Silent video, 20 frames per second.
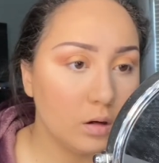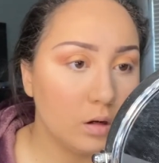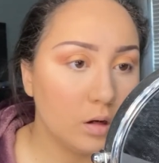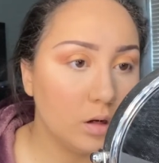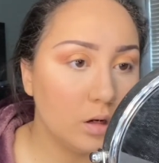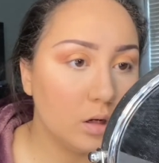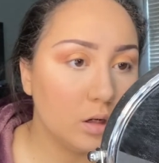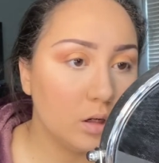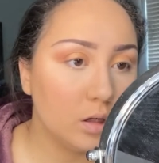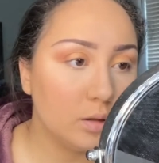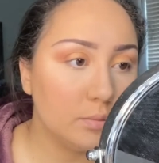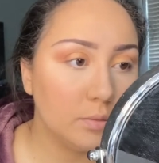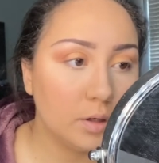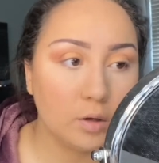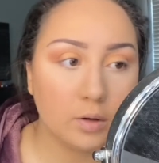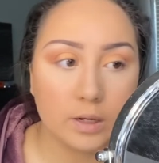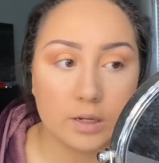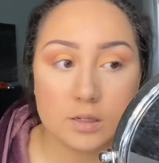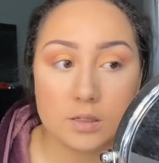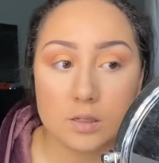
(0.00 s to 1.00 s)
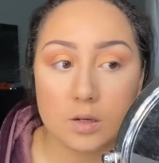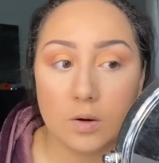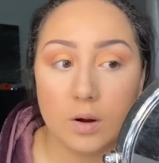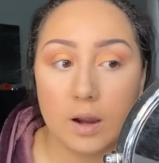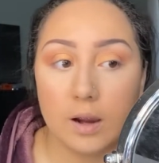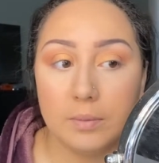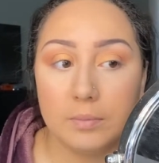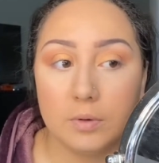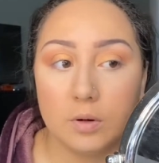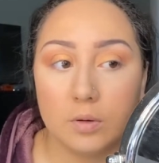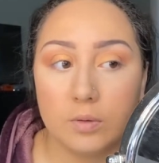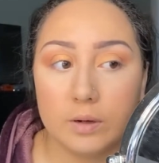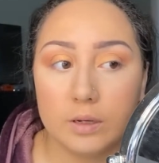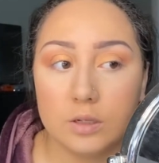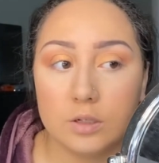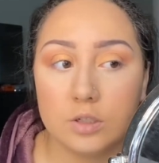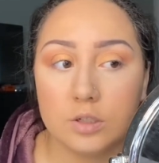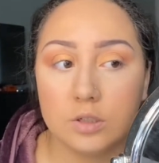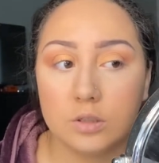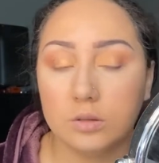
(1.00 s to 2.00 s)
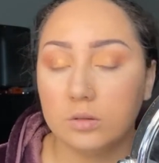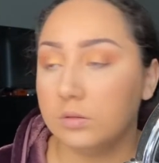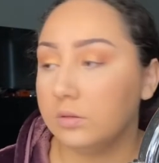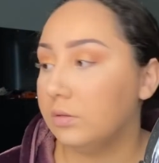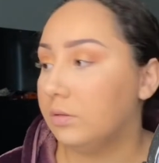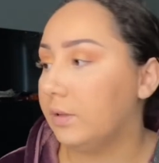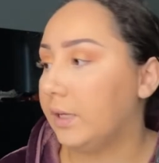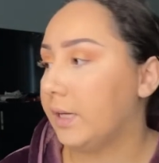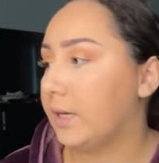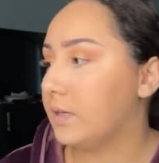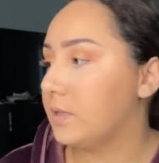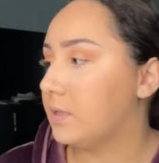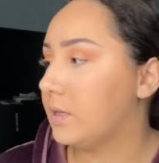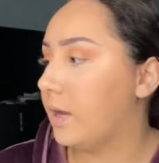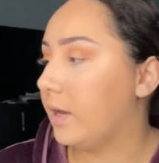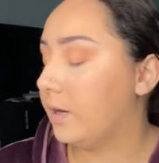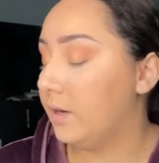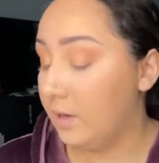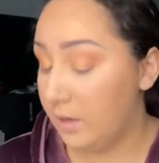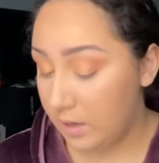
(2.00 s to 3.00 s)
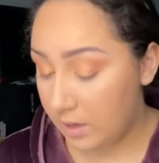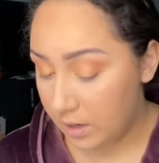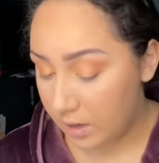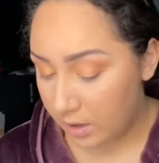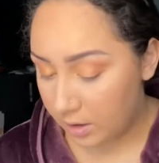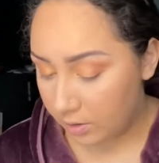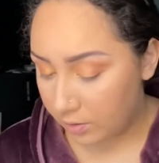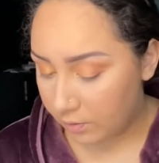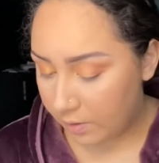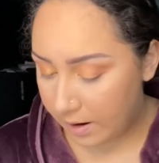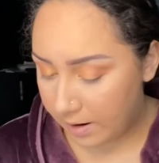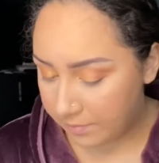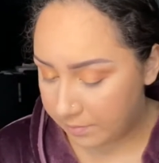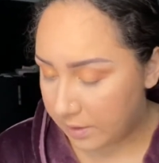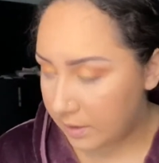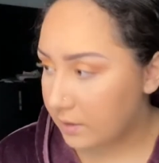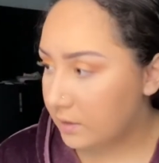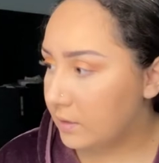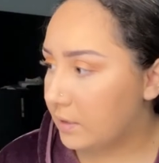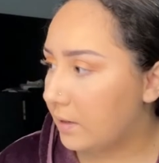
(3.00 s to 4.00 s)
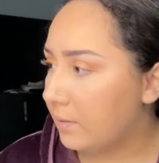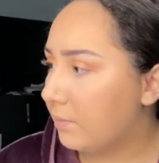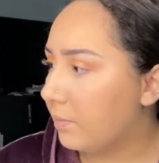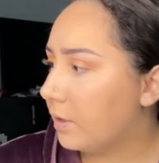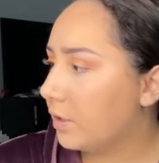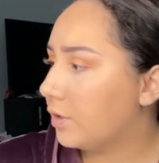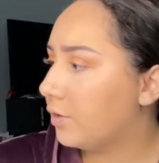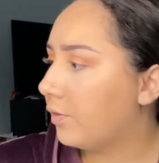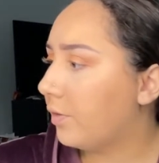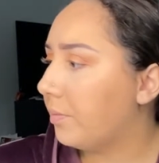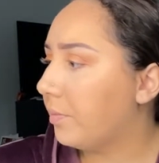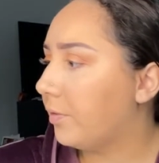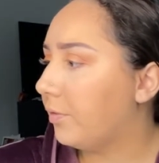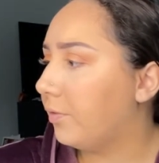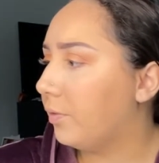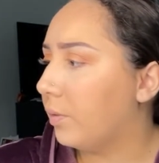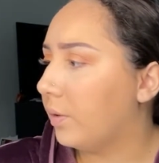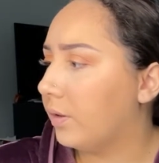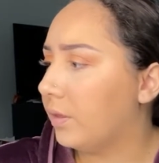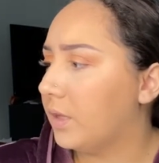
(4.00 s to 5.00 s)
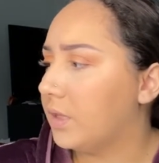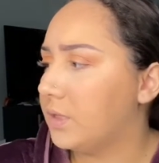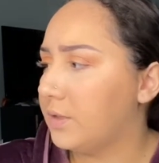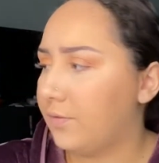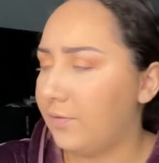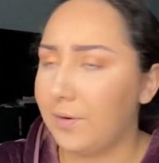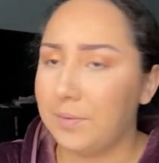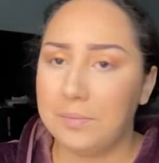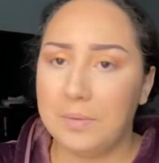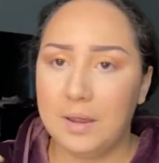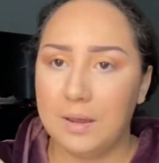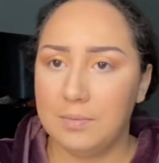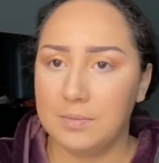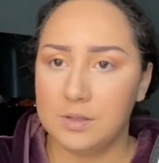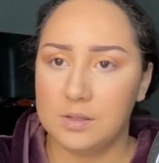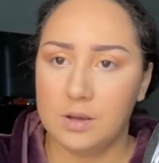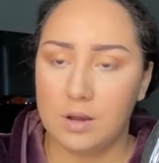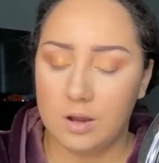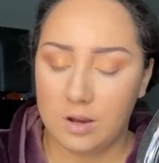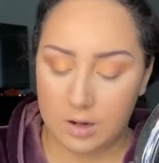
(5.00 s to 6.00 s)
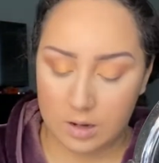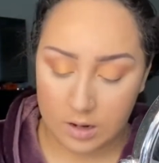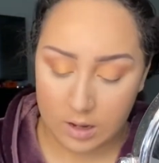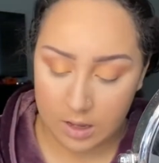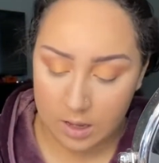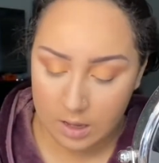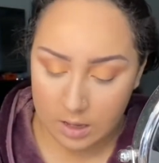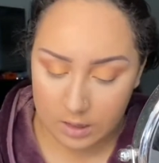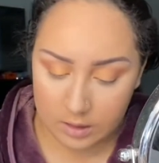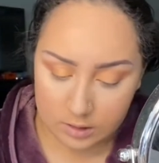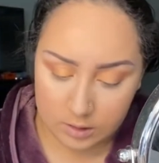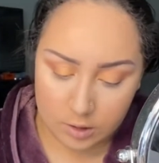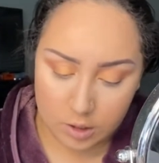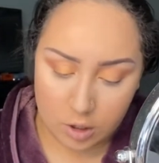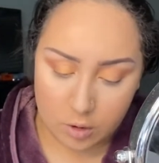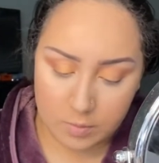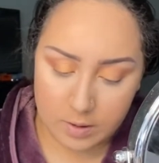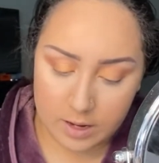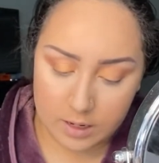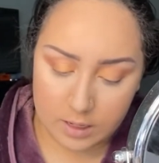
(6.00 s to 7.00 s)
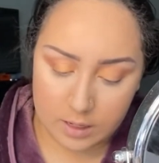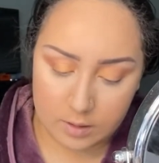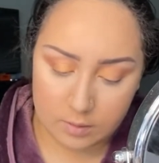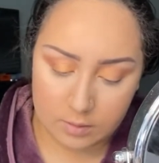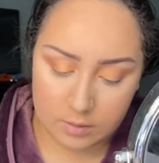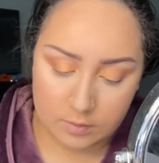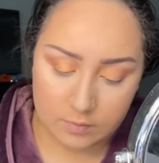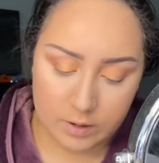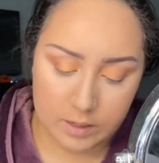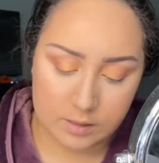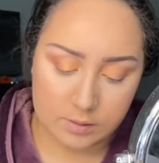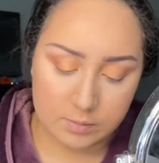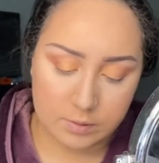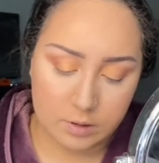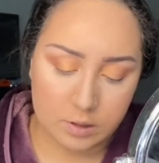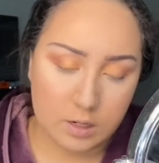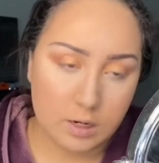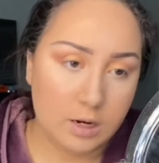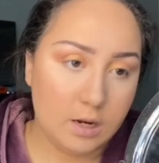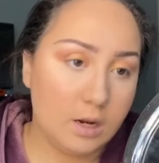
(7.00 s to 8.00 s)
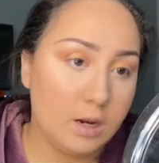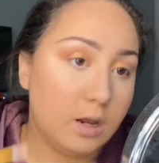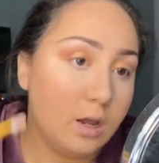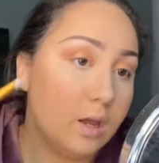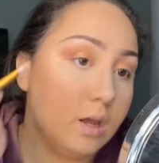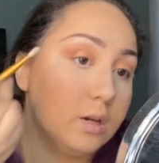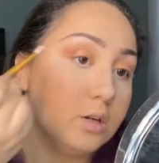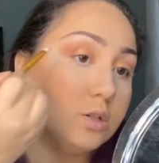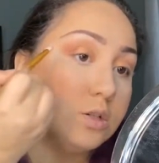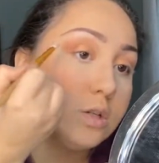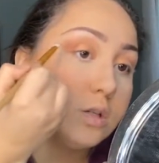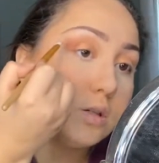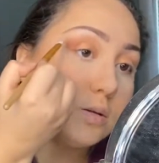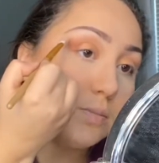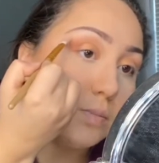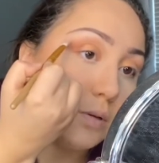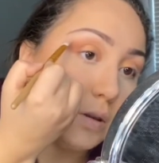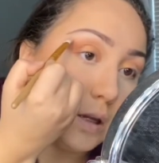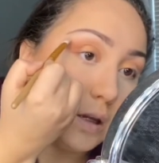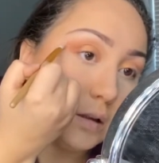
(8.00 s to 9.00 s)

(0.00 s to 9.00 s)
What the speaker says: Okay, so I'm going to, like I said, grab that same brush from before that's from Amazon, go back in with rice pudding, and just blend